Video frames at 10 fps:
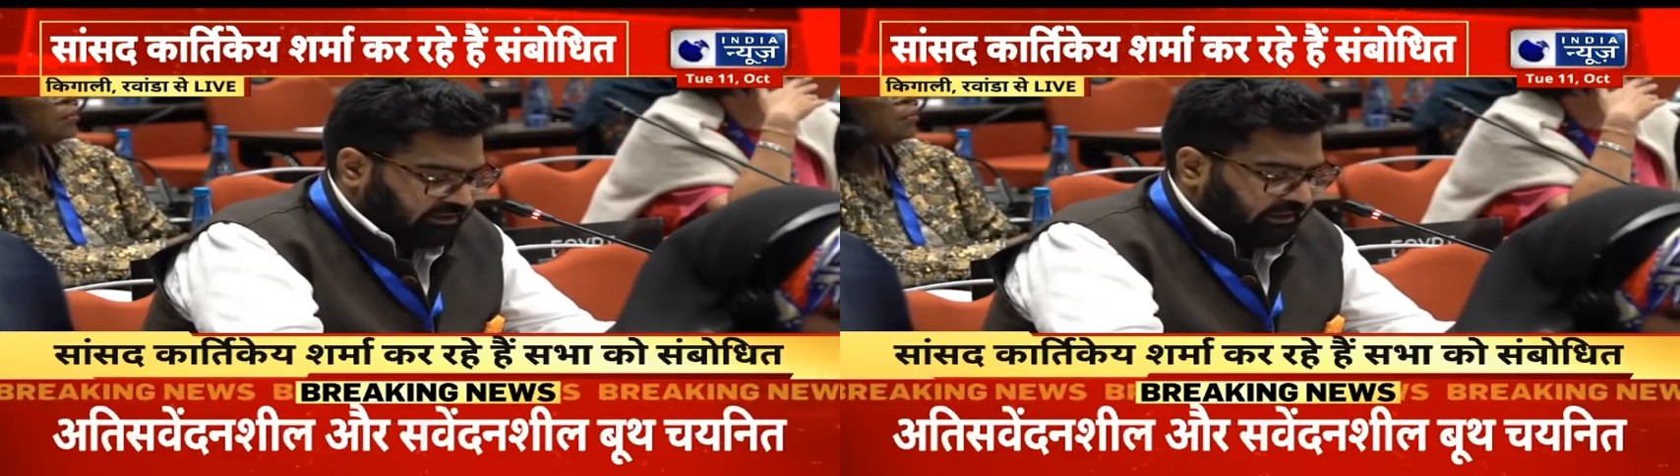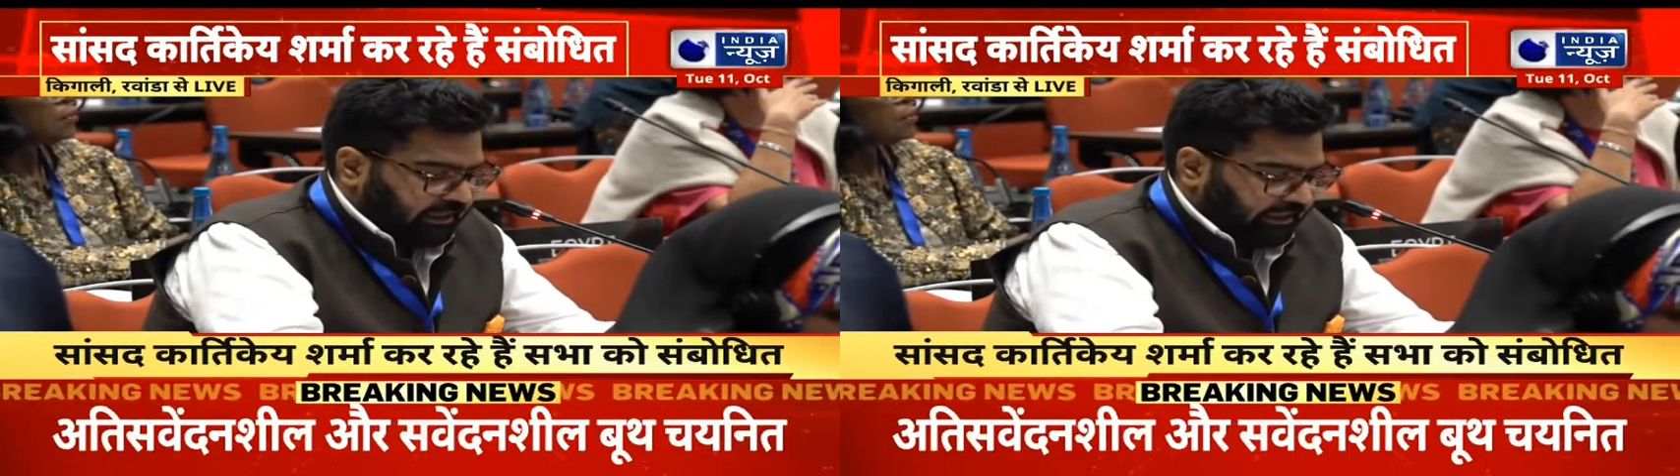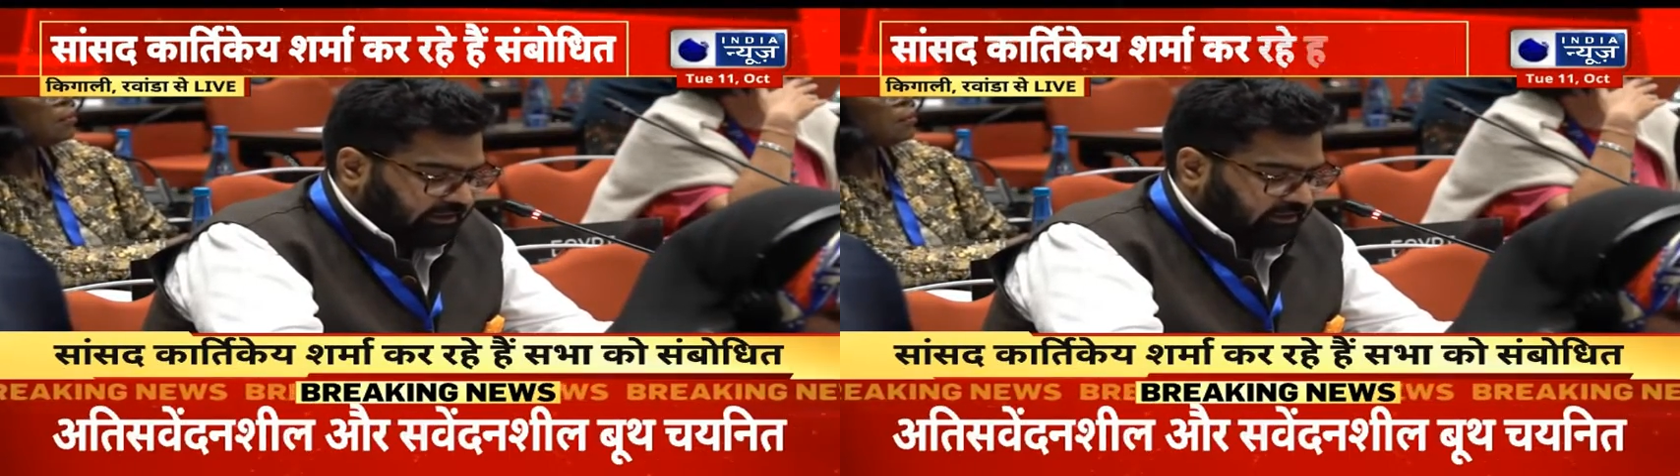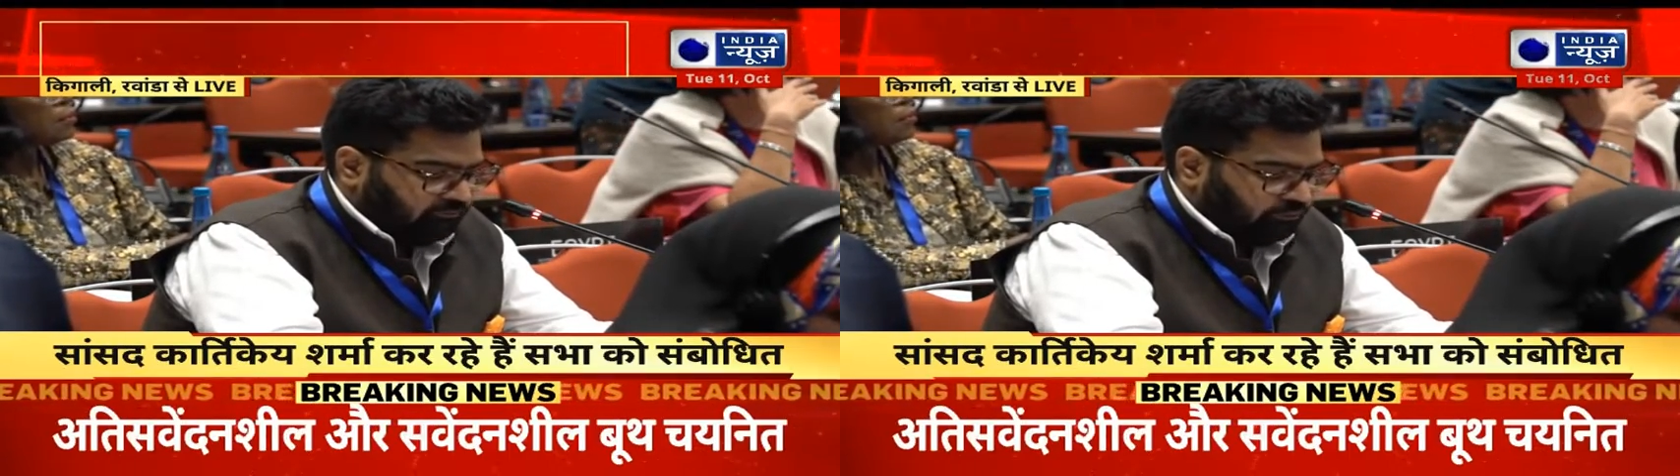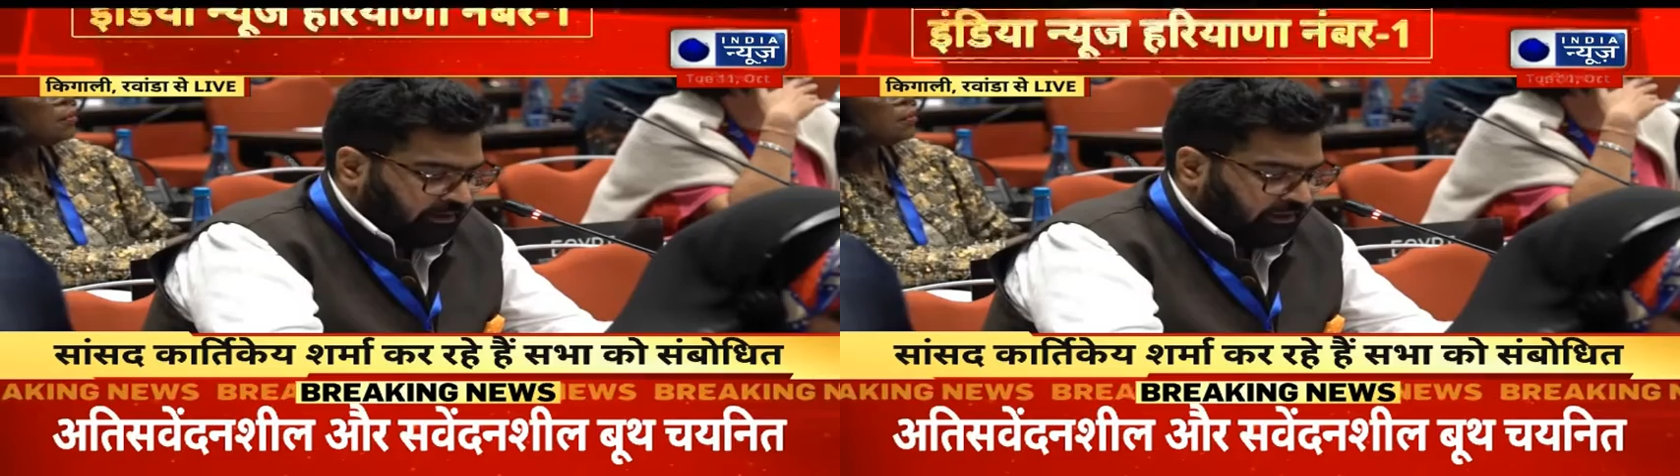that we have
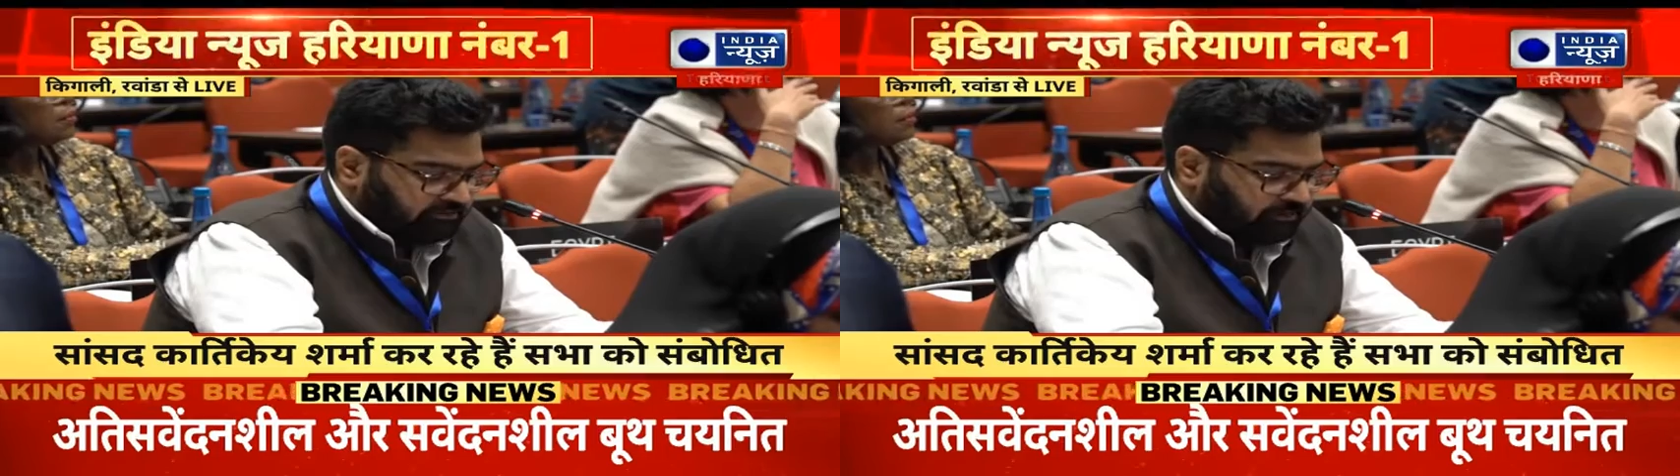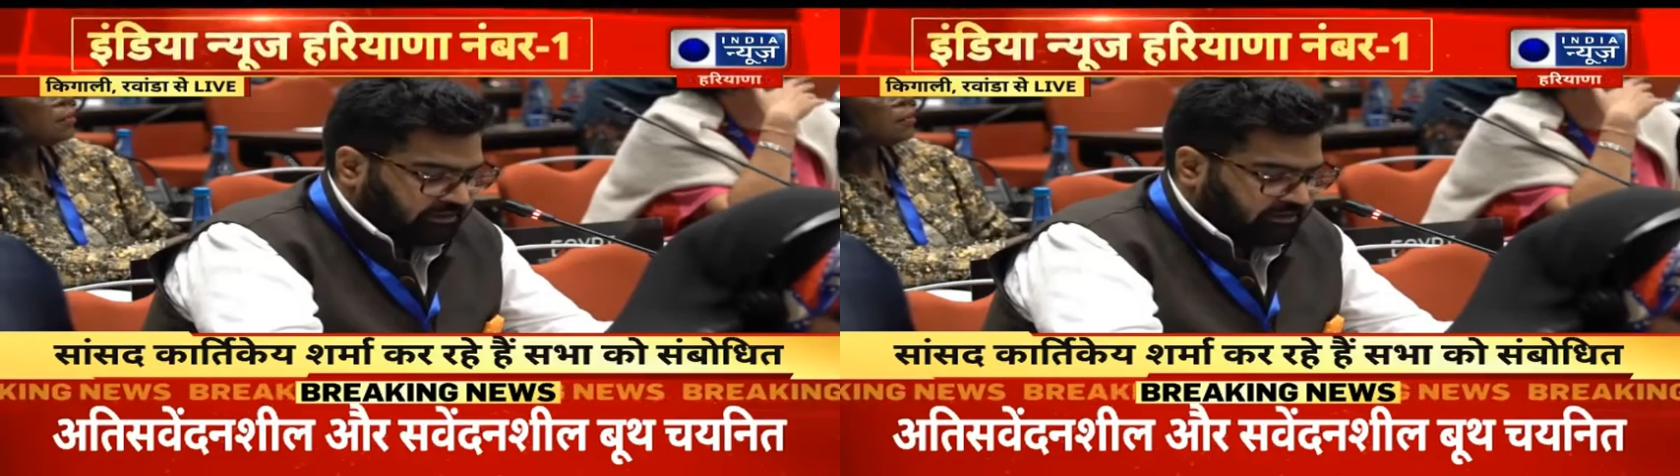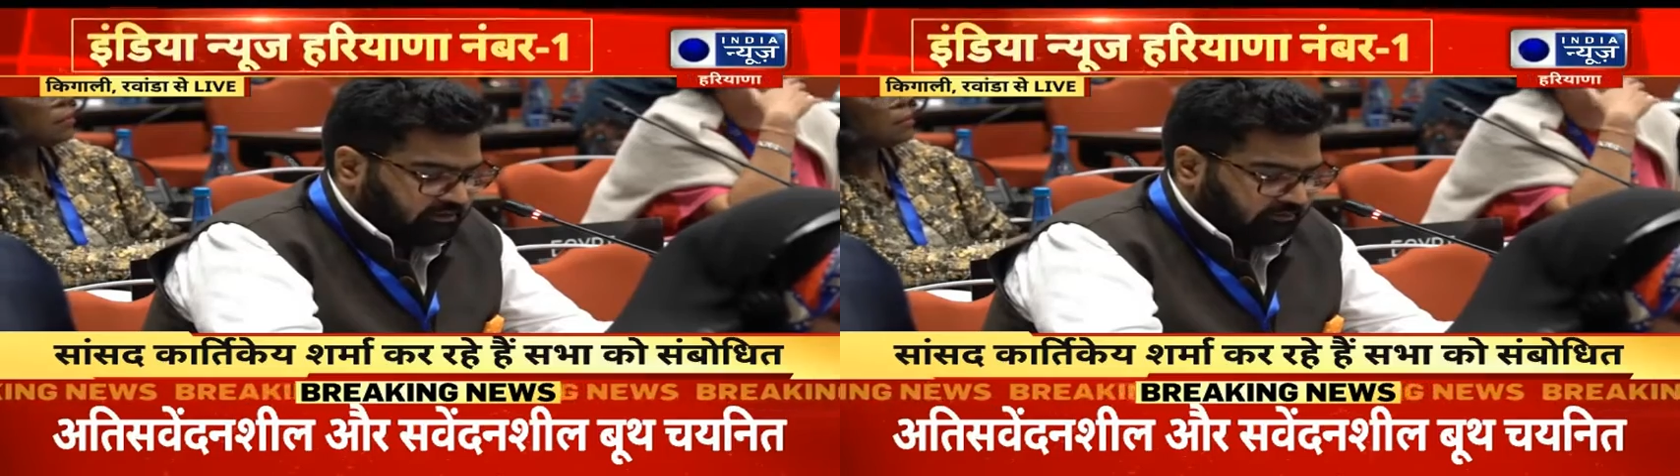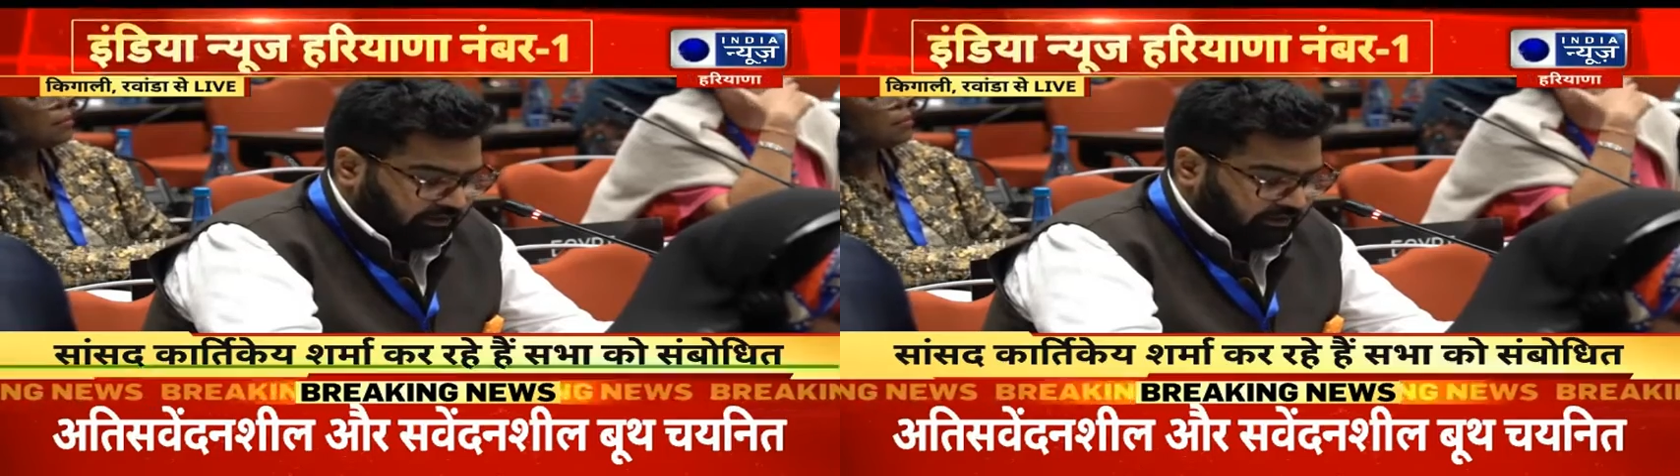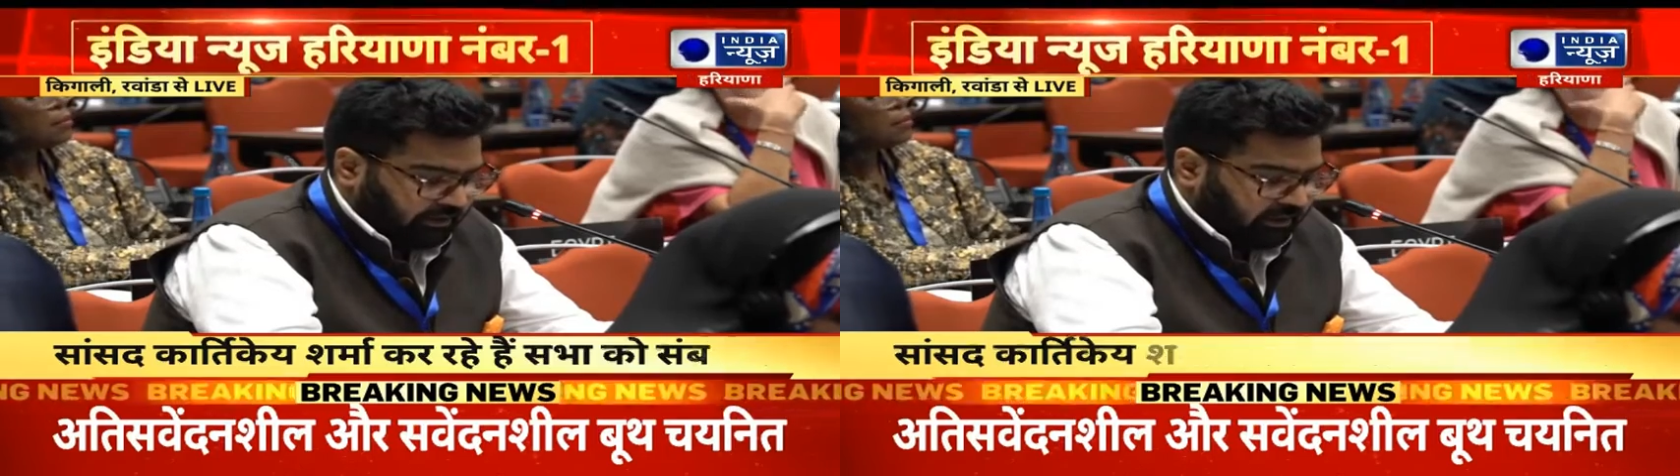just elected a woman as